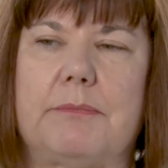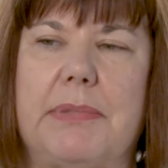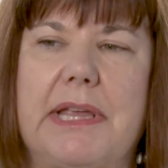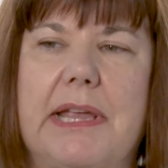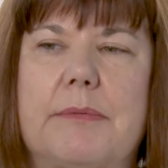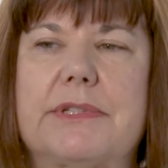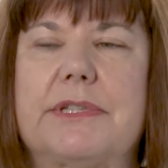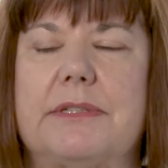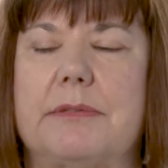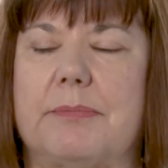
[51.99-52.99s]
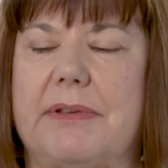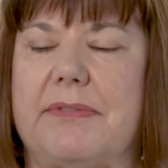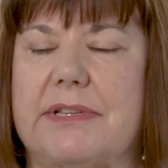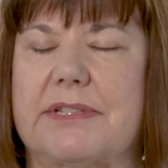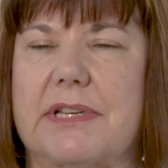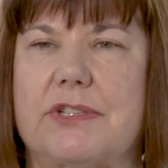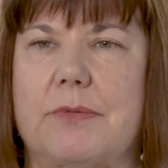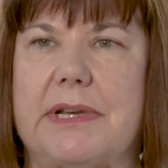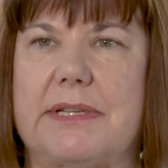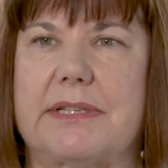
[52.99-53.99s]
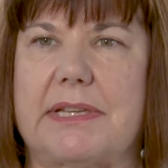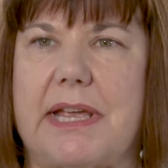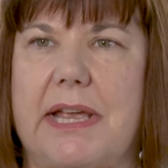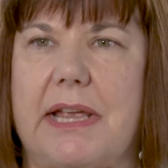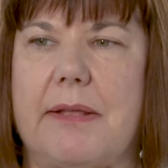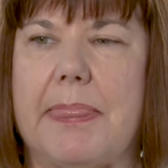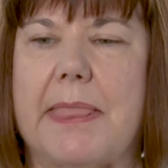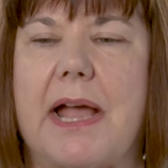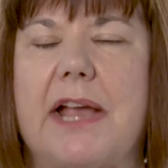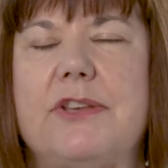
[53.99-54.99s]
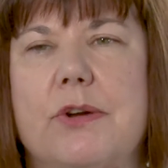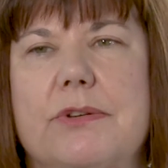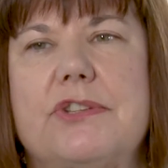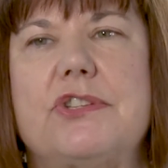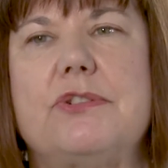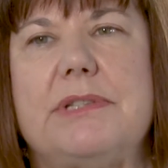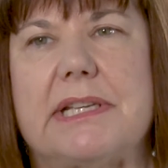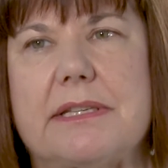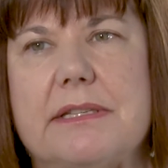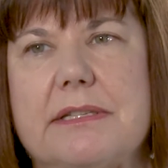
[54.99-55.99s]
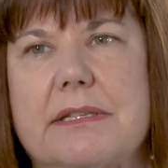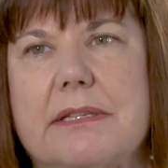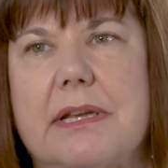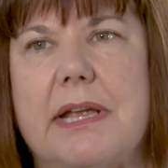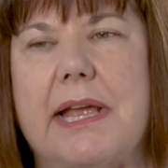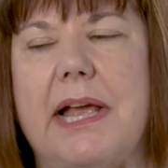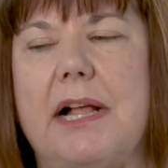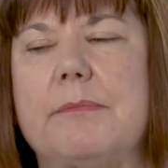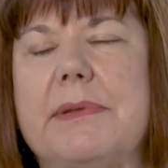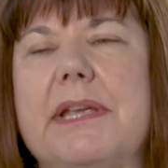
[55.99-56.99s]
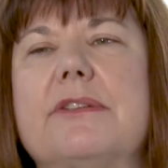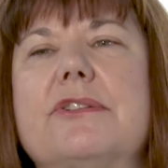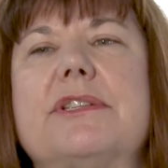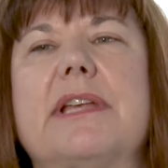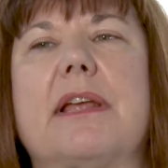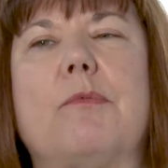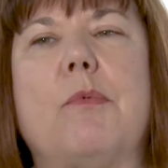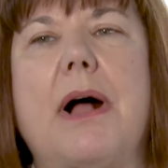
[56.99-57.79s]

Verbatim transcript: being able to debrief it in such a way to say, I noticed you didn't, help me understand